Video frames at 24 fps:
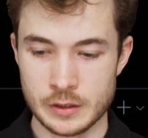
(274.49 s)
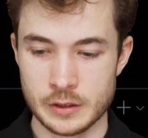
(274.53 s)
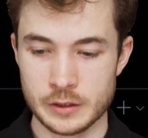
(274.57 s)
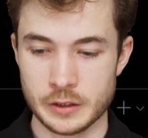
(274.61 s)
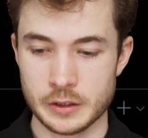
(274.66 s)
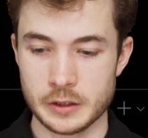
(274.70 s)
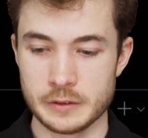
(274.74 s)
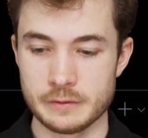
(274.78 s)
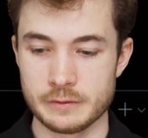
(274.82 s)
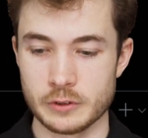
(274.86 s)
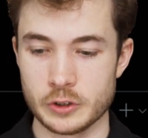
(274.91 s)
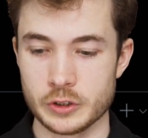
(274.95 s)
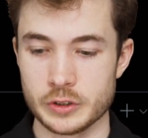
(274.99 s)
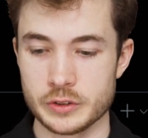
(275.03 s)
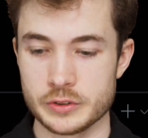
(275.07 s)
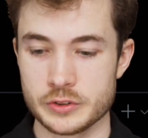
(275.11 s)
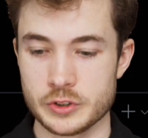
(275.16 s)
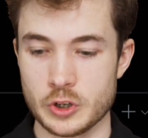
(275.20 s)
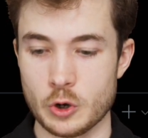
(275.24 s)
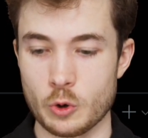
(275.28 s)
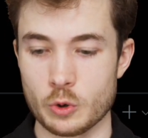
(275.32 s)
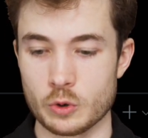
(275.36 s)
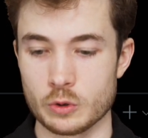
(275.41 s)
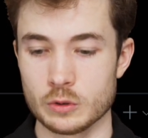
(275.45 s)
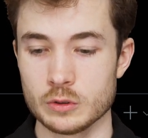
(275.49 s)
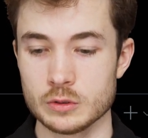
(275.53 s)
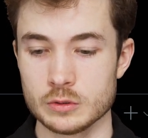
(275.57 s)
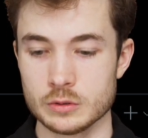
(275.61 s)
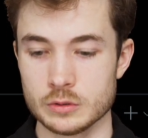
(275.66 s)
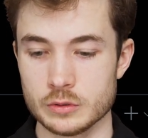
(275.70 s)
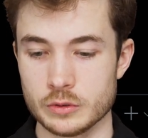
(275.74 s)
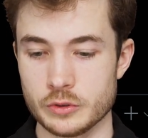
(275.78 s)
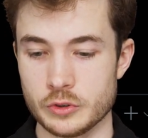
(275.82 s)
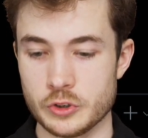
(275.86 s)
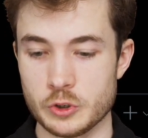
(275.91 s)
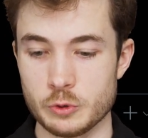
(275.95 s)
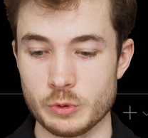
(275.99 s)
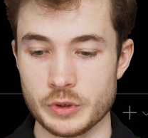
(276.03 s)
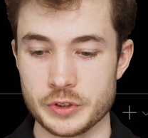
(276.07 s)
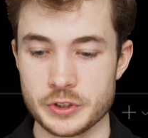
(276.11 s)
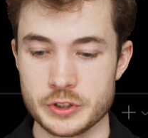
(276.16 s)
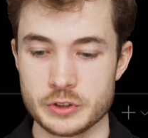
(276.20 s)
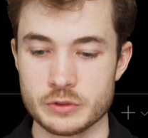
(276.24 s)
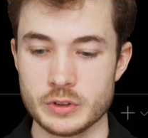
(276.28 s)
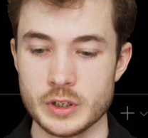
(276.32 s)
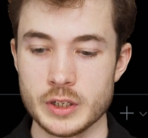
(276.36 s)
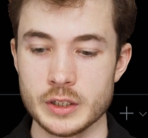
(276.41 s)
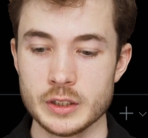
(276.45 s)
Convert total to a
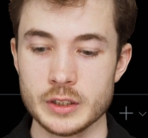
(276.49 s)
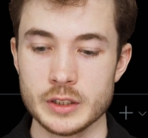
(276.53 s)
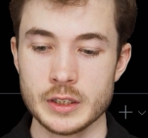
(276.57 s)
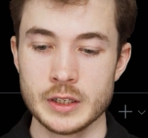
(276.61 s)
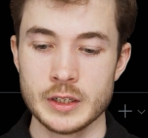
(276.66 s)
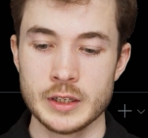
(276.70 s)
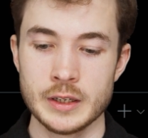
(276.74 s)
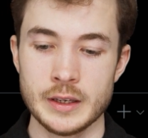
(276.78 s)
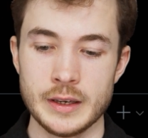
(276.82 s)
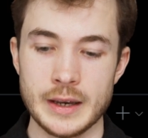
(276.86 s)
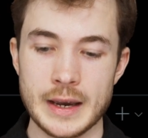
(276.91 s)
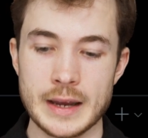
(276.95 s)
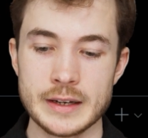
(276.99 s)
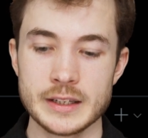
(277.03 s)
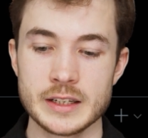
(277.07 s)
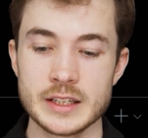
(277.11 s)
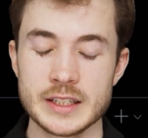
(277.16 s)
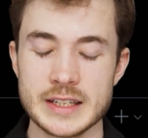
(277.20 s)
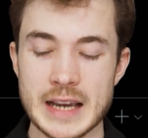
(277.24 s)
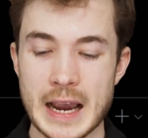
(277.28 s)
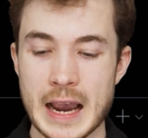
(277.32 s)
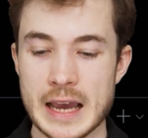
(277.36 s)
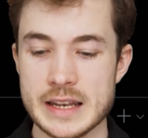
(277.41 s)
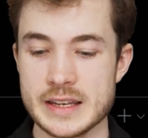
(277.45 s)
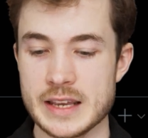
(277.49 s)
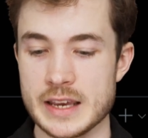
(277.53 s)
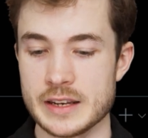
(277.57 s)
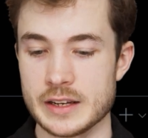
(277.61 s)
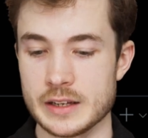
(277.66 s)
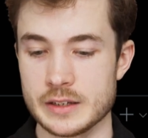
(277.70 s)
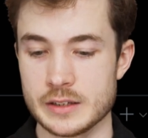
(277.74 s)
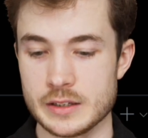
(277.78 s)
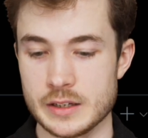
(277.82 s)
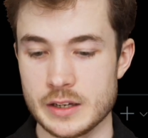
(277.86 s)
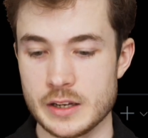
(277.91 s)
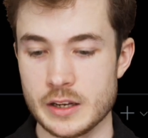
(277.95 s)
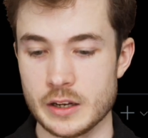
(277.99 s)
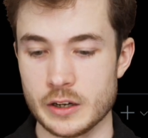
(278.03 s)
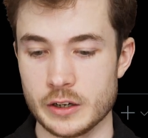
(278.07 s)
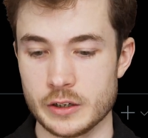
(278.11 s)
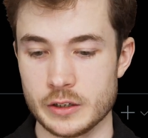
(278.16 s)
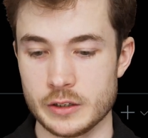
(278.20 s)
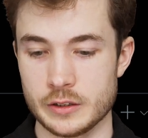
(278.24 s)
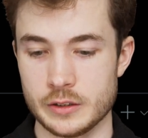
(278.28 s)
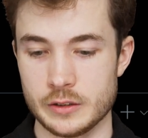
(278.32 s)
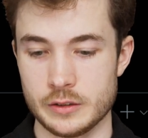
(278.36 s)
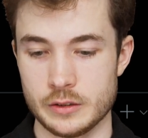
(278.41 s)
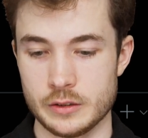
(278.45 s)
string and concatenate it here.